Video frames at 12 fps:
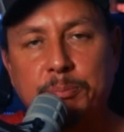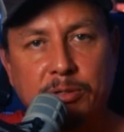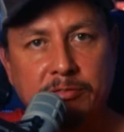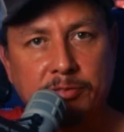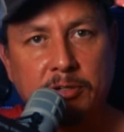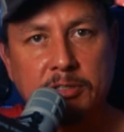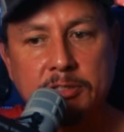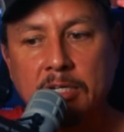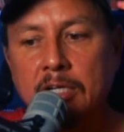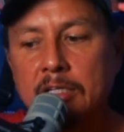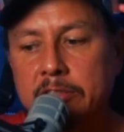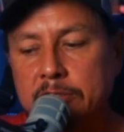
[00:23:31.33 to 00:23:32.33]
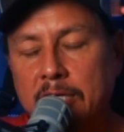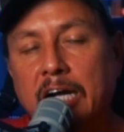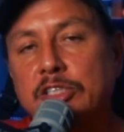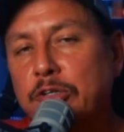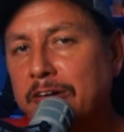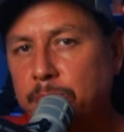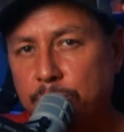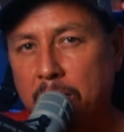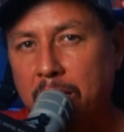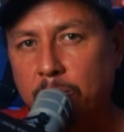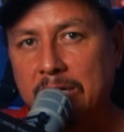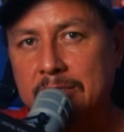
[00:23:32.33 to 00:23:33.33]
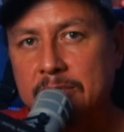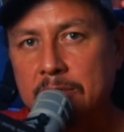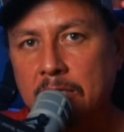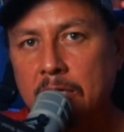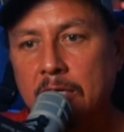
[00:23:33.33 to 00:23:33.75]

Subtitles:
perverse doctrine of progress.